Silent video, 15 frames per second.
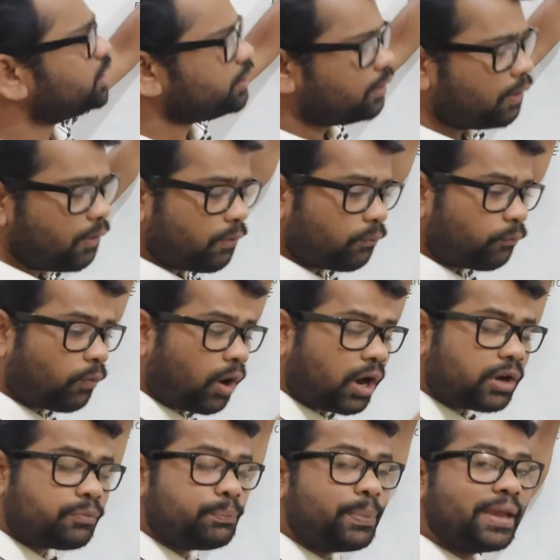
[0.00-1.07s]
Children,
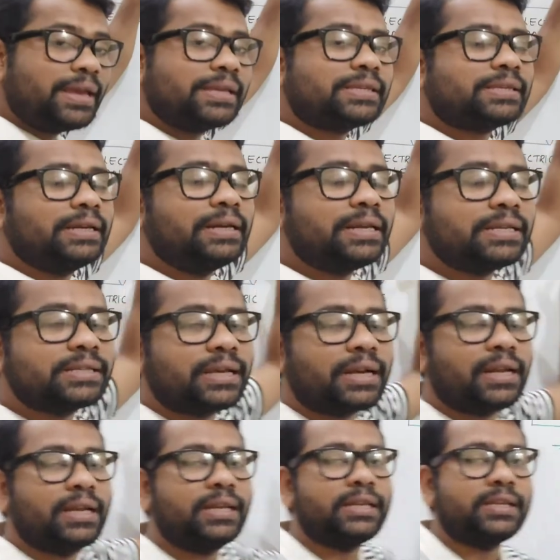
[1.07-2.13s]
what base it is
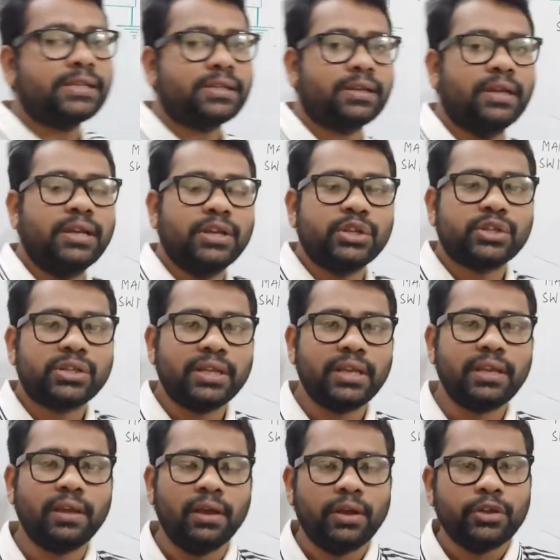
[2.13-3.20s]
arranged?
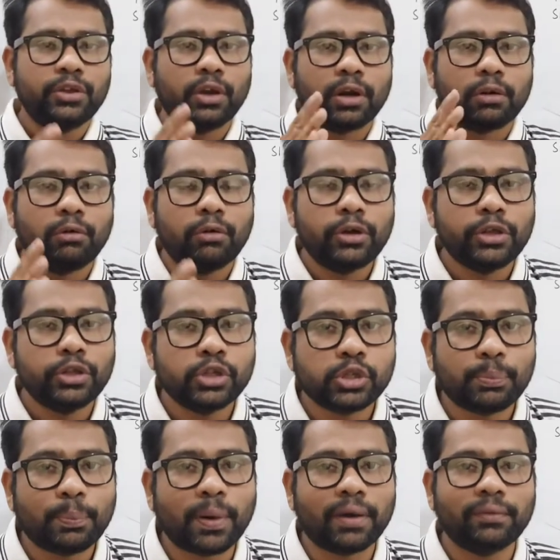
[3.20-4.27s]
See, you are going to
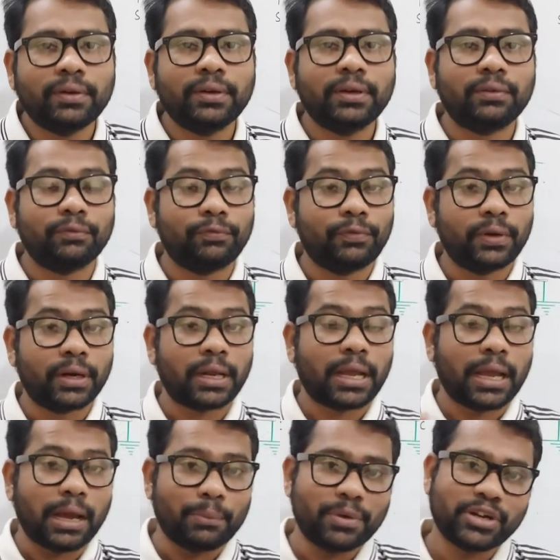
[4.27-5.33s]
use power for
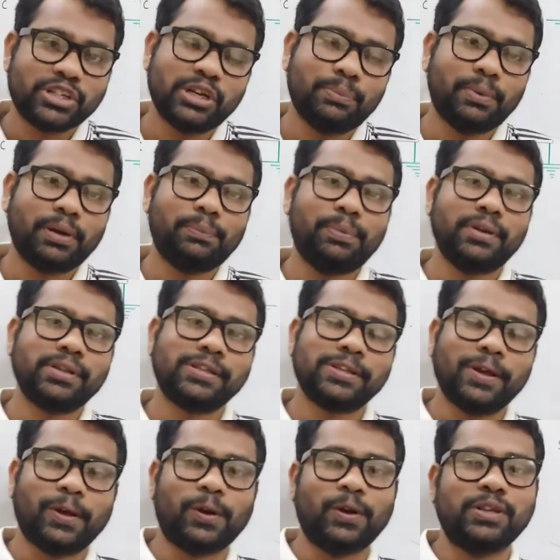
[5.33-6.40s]
a commercial
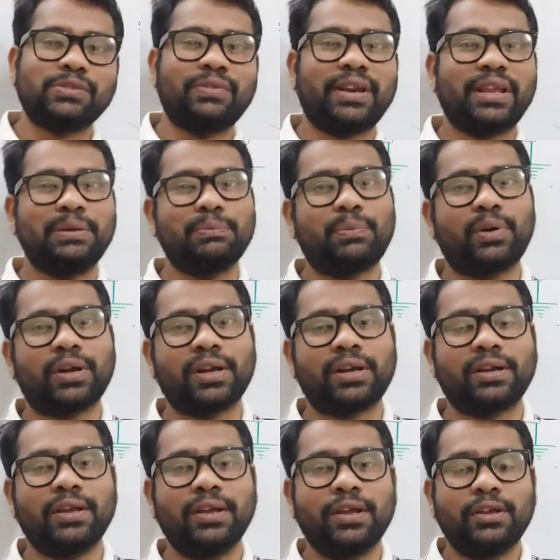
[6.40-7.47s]
purpose or not is very
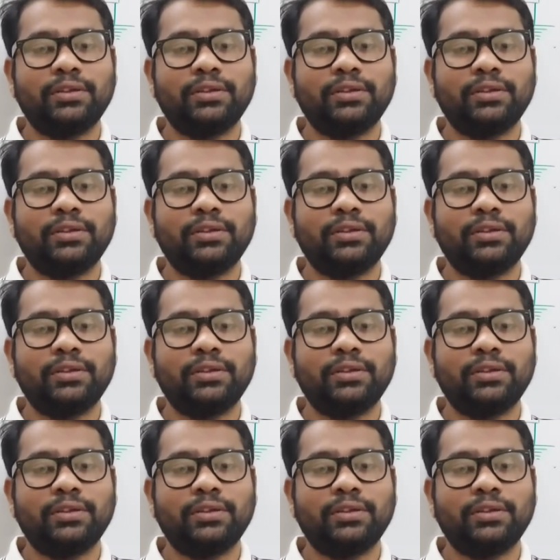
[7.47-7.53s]
important.